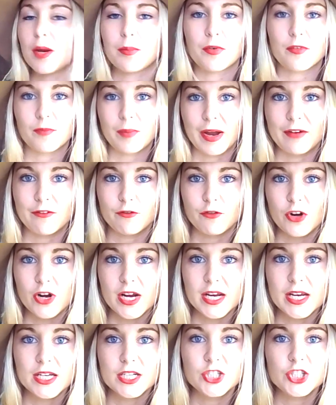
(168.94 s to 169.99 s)
of my
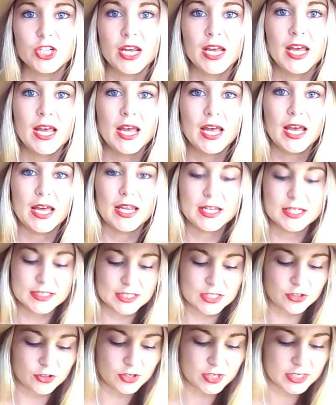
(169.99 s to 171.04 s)
fridge in its
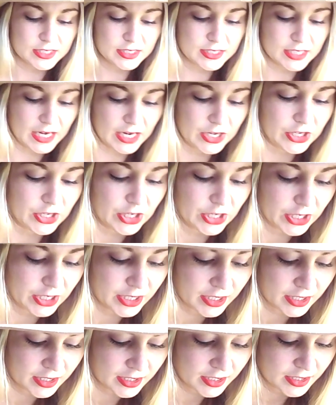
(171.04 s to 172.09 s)
little container.
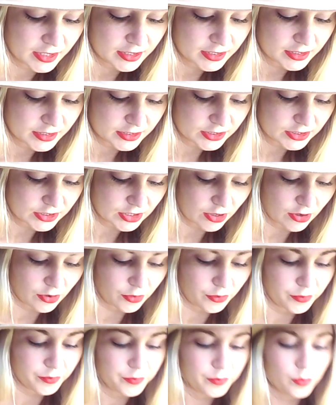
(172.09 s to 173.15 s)

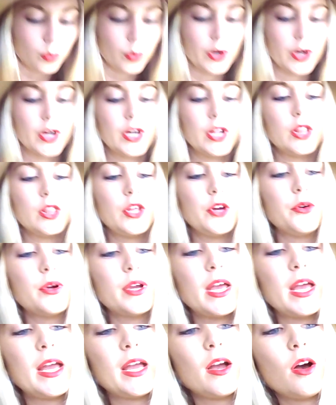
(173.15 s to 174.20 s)
So we're gonna
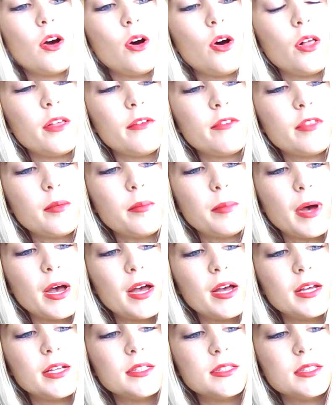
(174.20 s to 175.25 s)
locate all of the
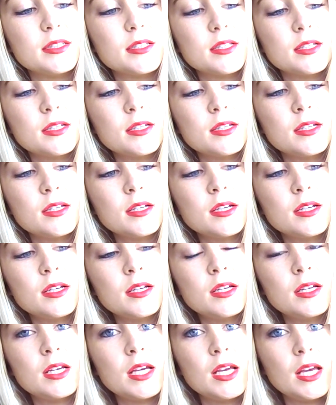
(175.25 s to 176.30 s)
buds
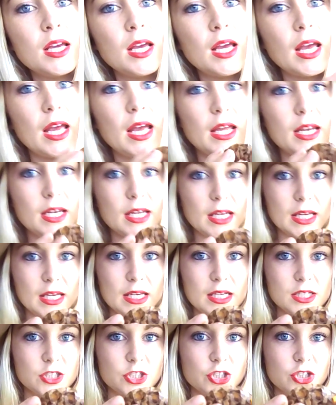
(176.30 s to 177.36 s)
in
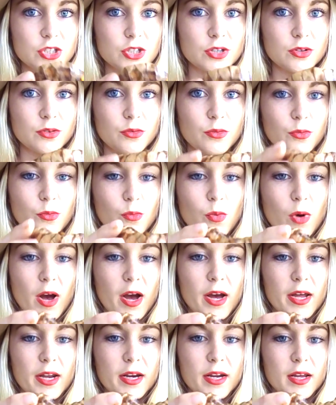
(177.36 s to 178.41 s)
each
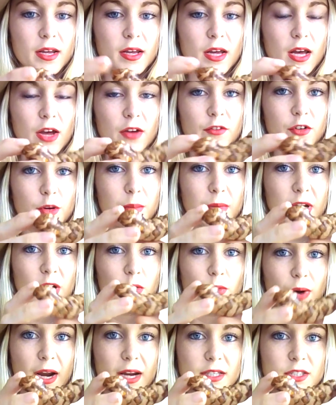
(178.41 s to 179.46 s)
one of your big
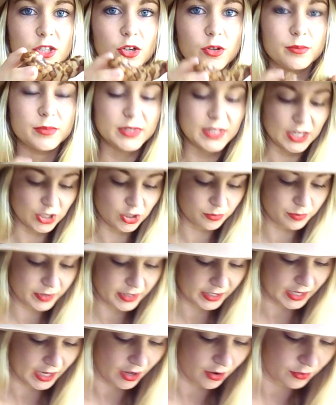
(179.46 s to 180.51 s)
rhizomes that you pick
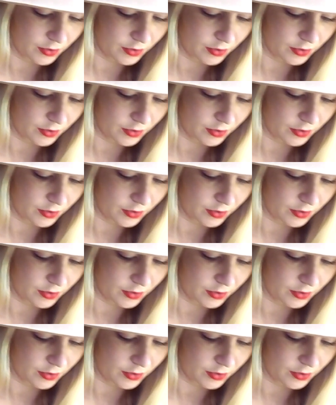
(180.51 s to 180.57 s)
out,